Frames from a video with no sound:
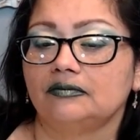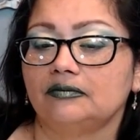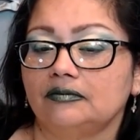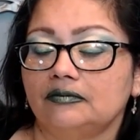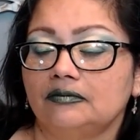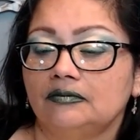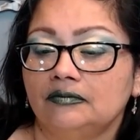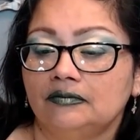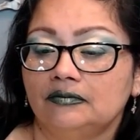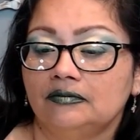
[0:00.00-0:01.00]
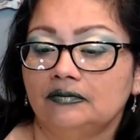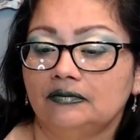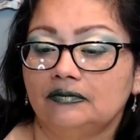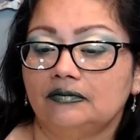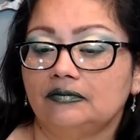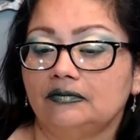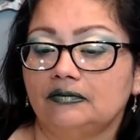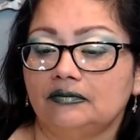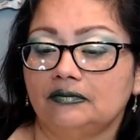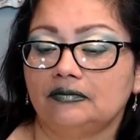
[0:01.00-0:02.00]

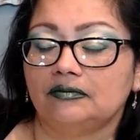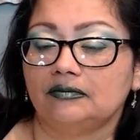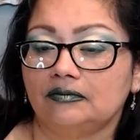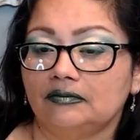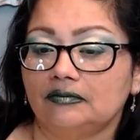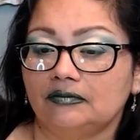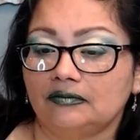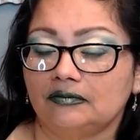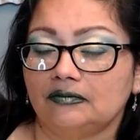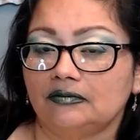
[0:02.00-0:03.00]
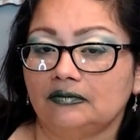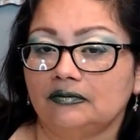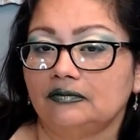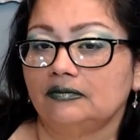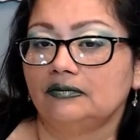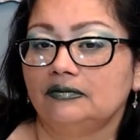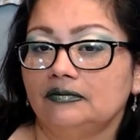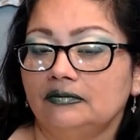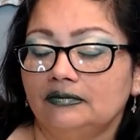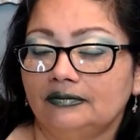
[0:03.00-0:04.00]

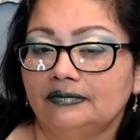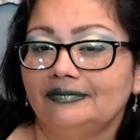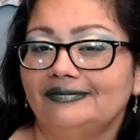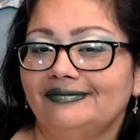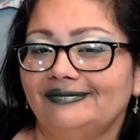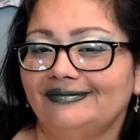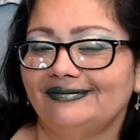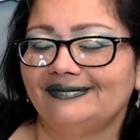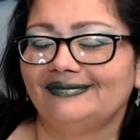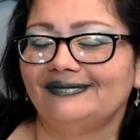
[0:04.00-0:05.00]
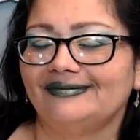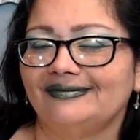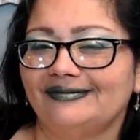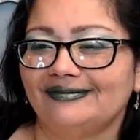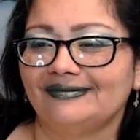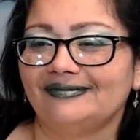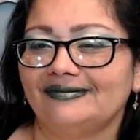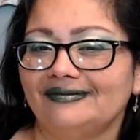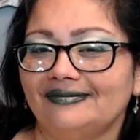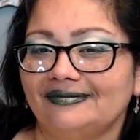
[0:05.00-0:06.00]

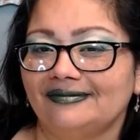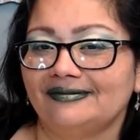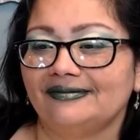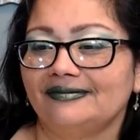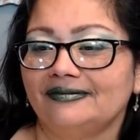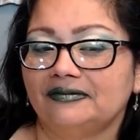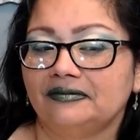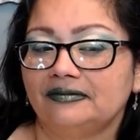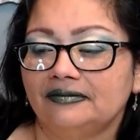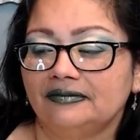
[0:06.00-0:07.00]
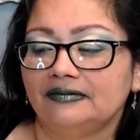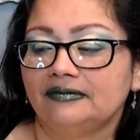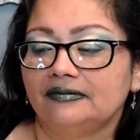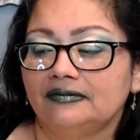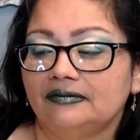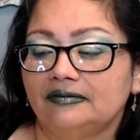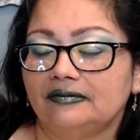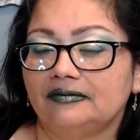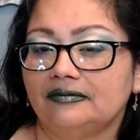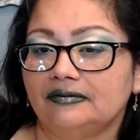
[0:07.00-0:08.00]
The person shown says nothing.